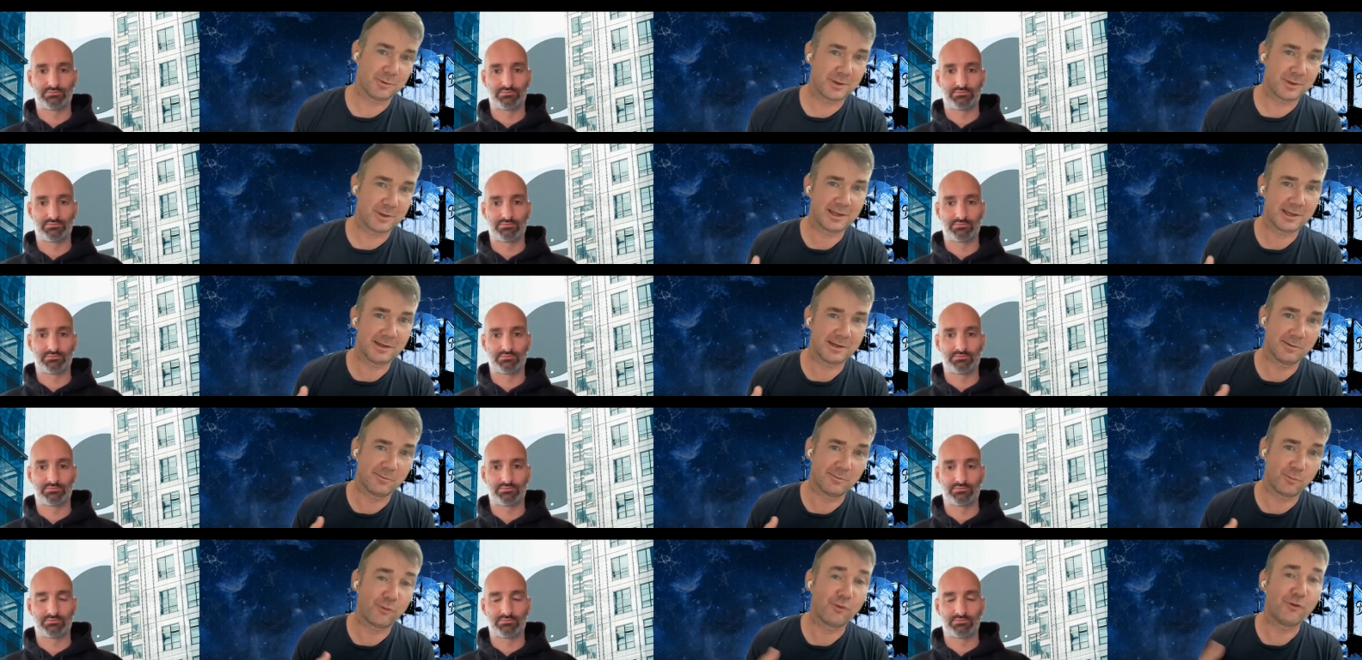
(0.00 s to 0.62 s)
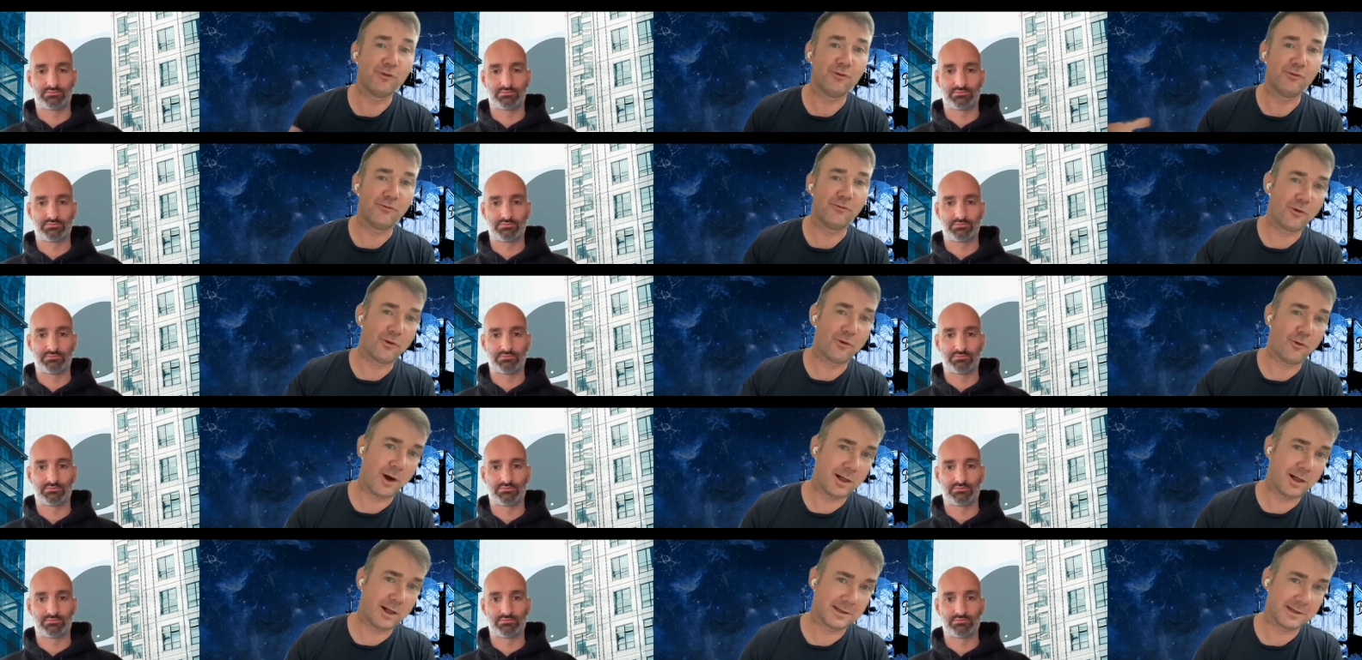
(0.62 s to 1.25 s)
Speaker 1: that we can improve
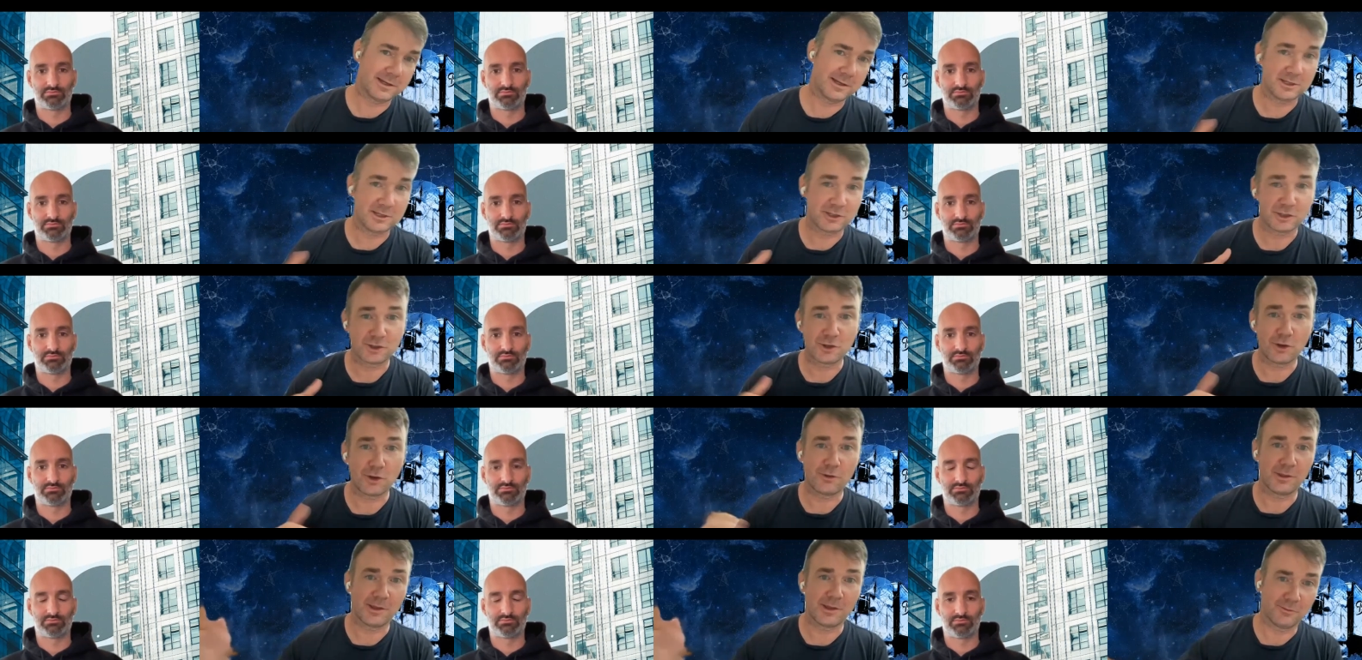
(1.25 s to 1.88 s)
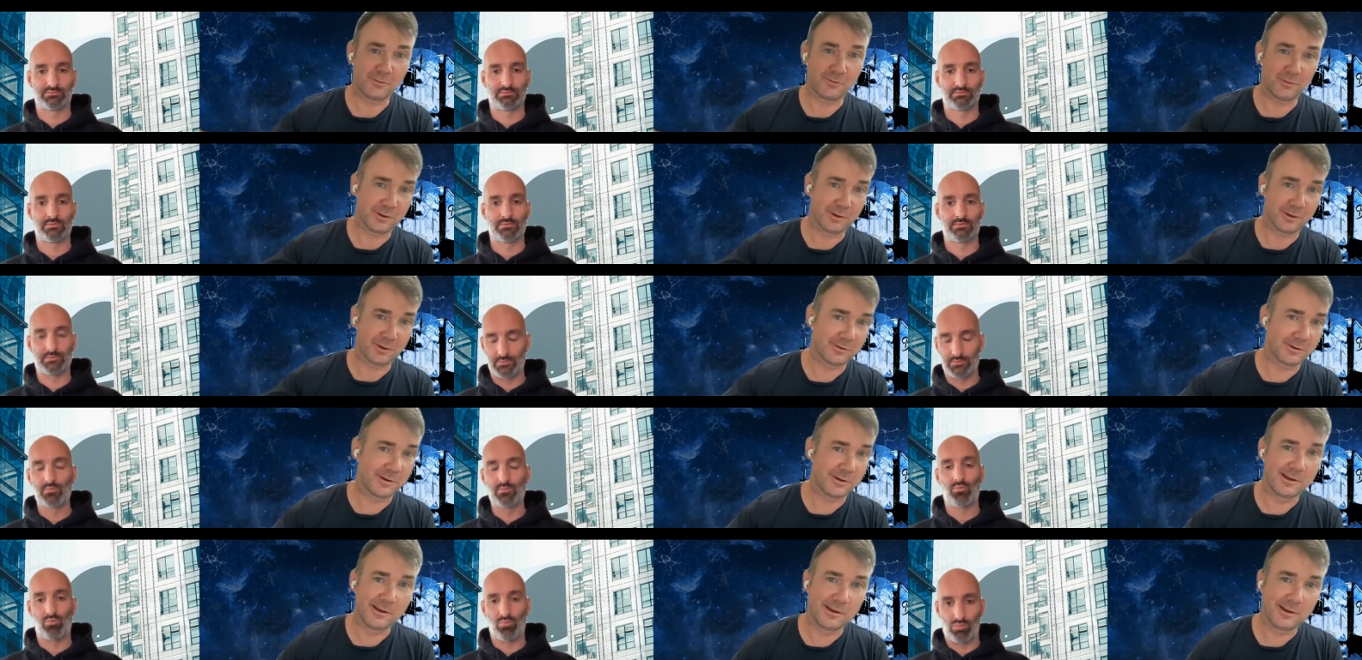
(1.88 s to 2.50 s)
quality, show that
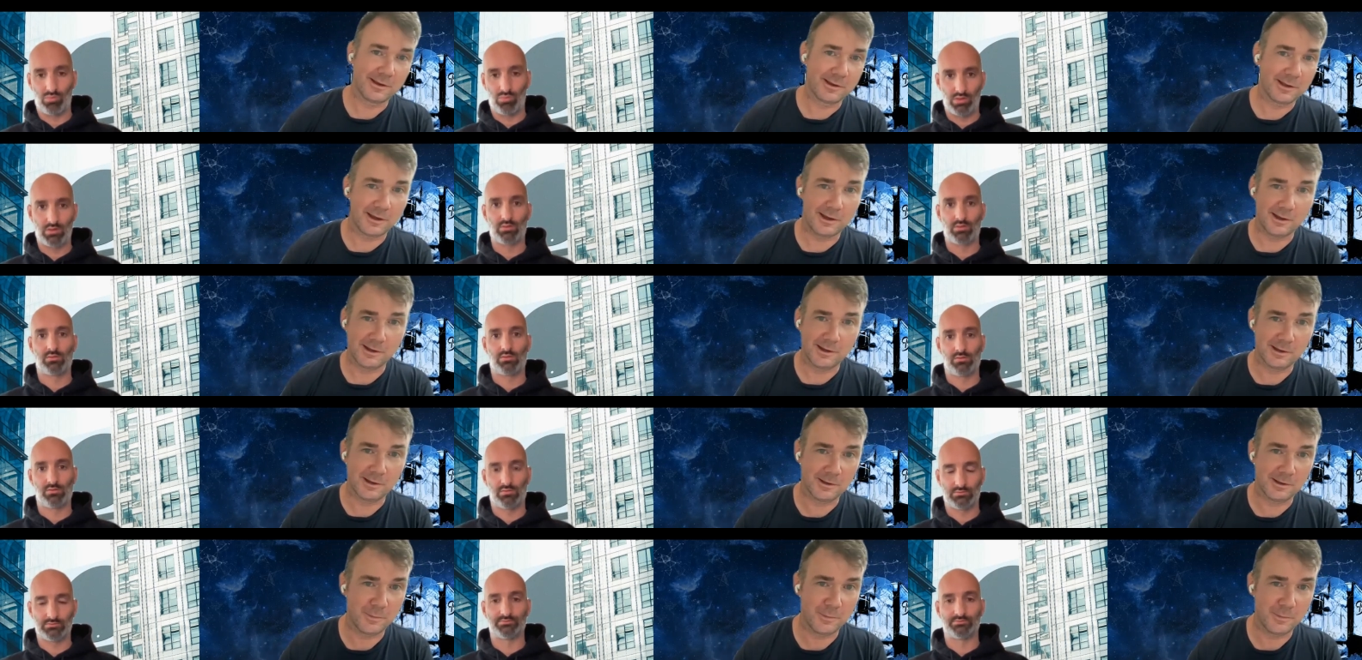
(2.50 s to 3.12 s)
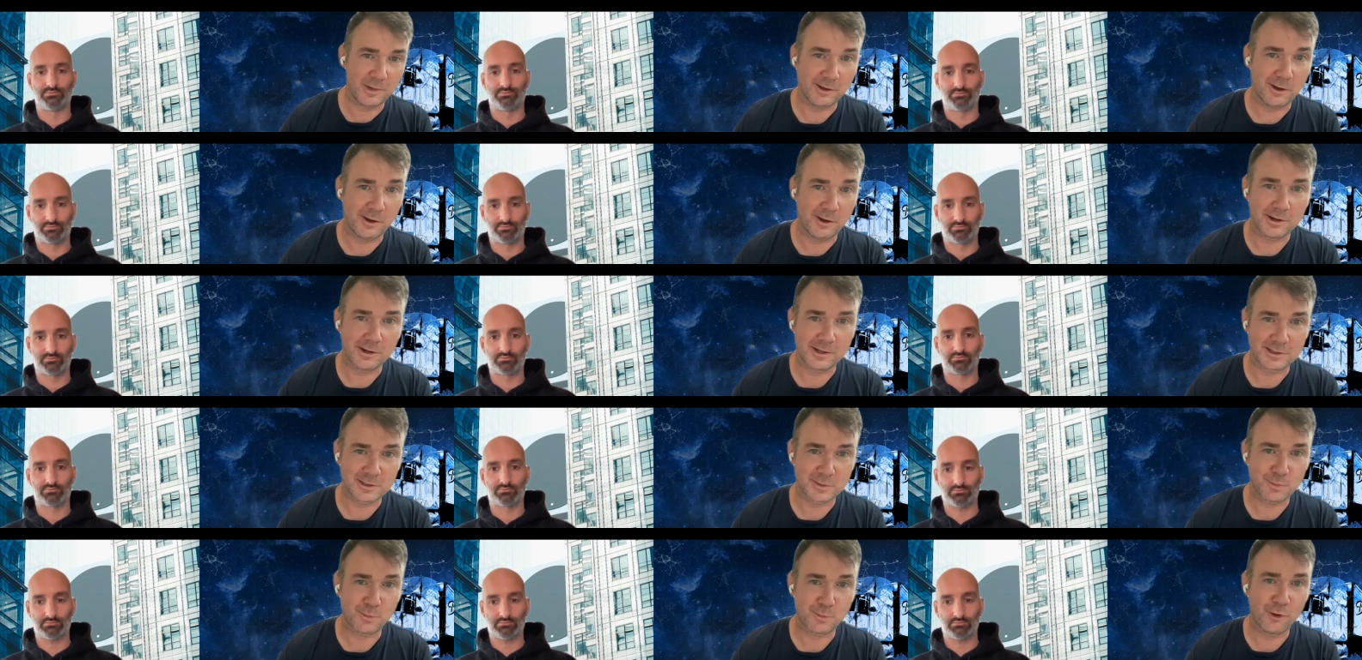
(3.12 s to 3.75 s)
we're an
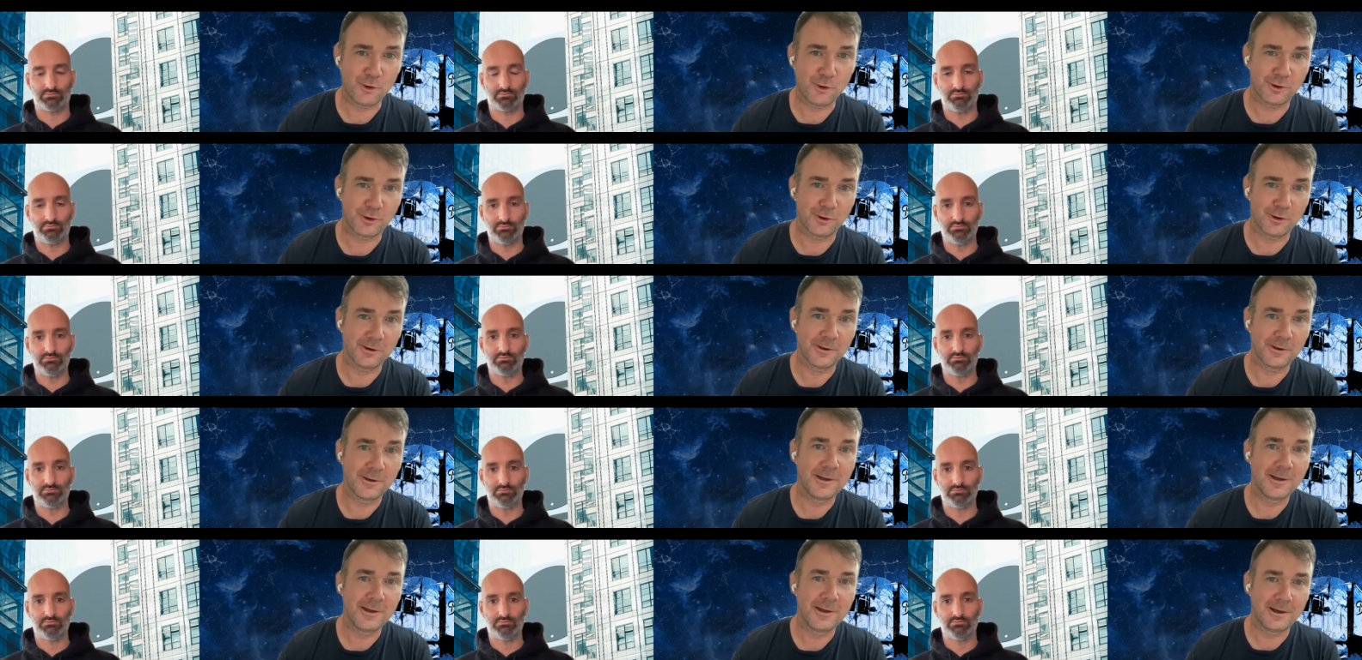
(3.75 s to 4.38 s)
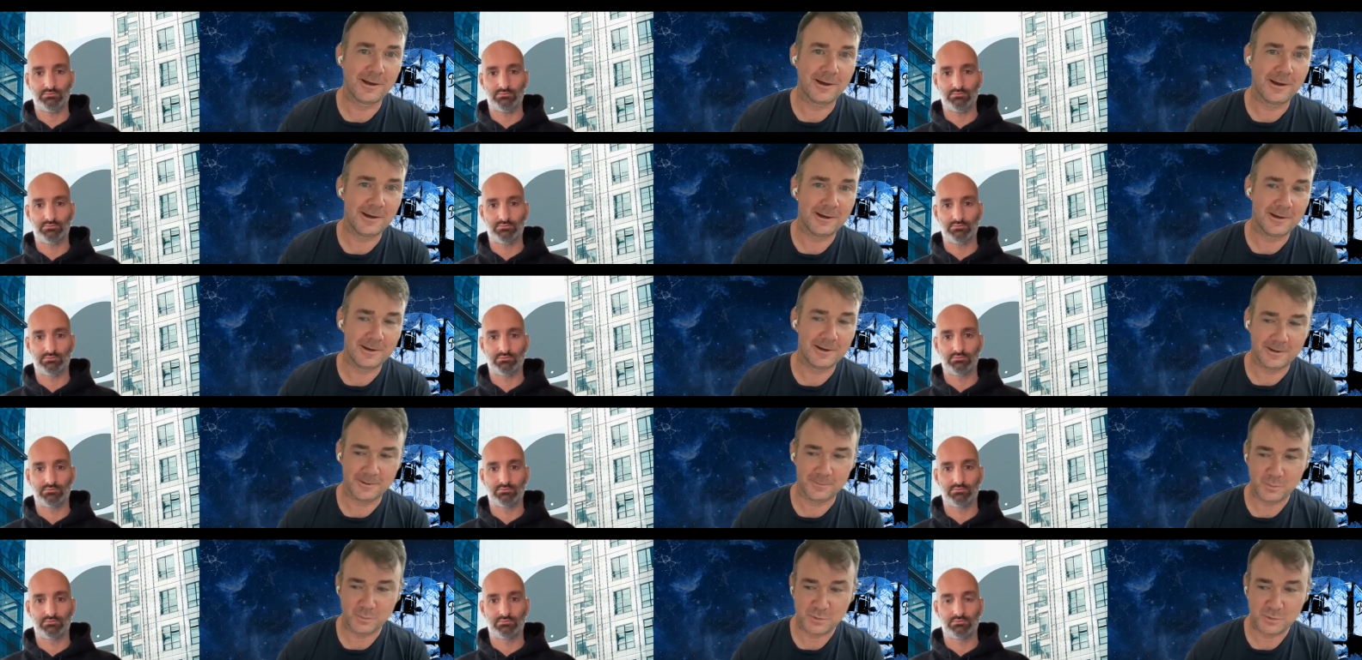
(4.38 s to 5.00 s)
honest broker.
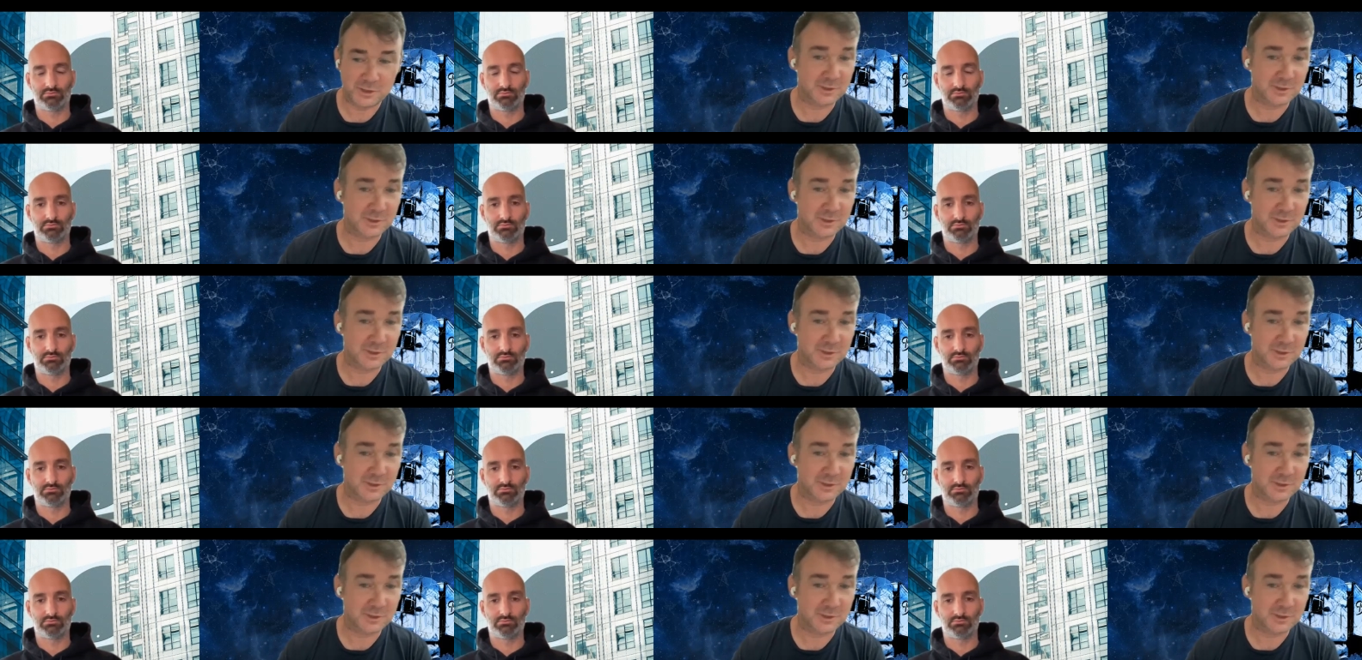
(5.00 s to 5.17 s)
So